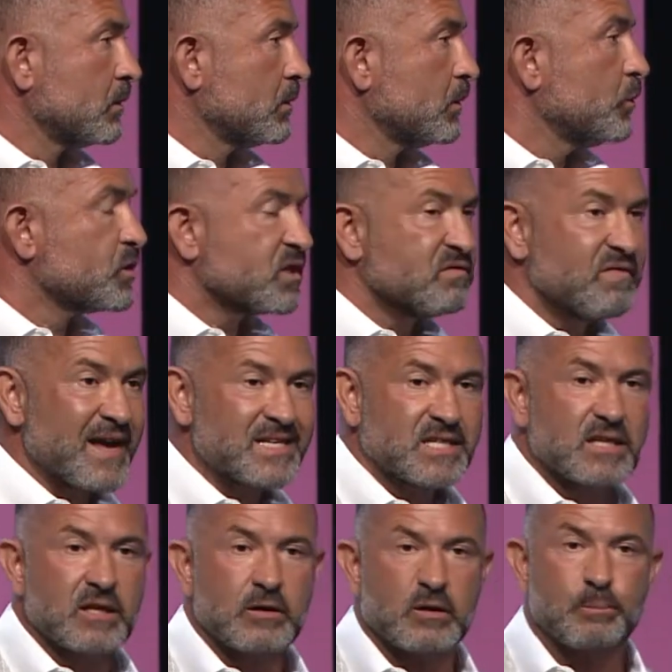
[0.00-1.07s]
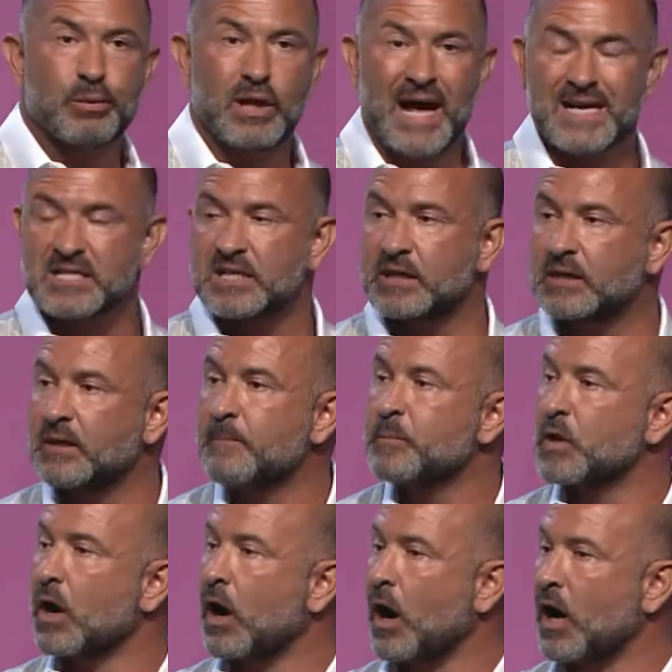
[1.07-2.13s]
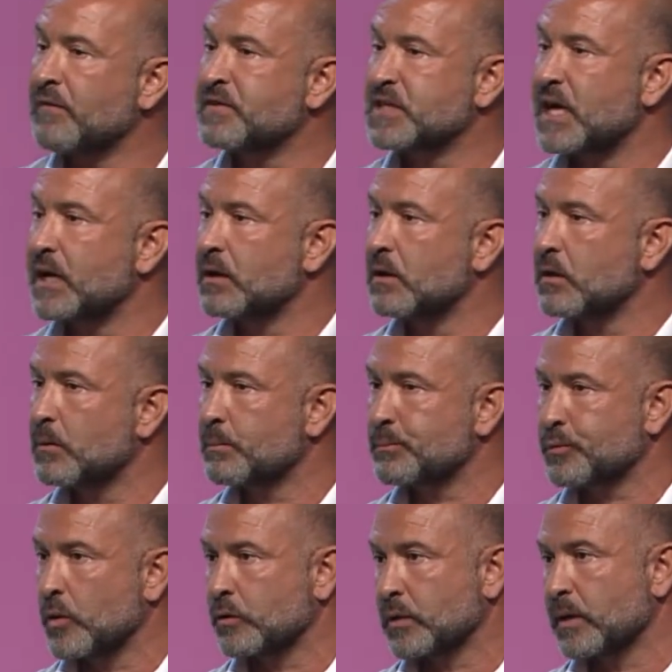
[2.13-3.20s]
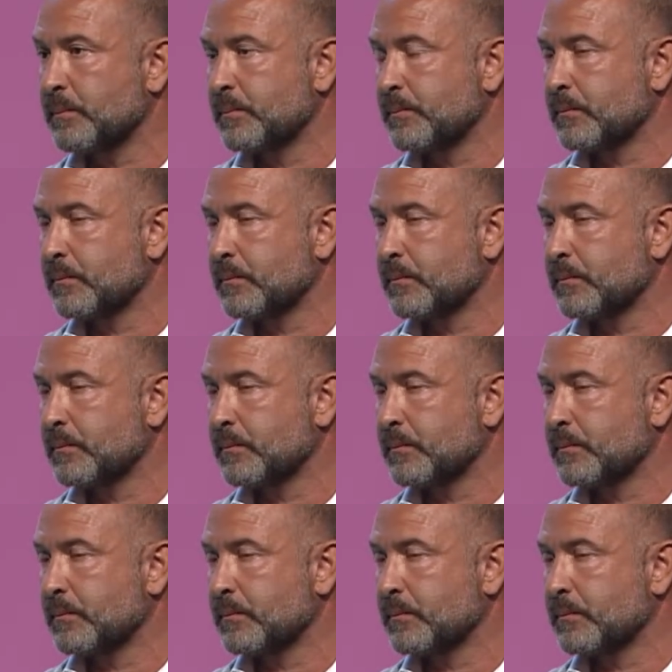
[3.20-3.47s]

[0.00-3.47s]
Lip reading: who's invested in our plastic offset program.